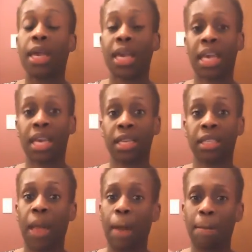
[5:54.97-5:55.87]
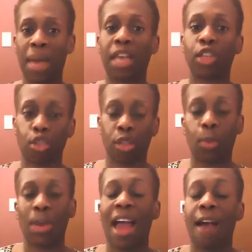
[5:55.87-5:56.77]
is making sure that
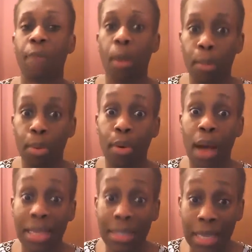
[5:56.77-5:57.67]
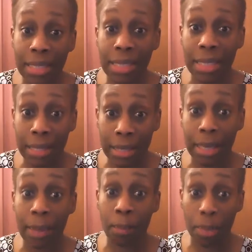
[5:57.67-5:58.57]
we have processes
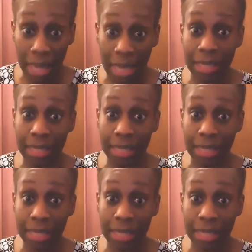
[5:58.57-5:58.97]
in place.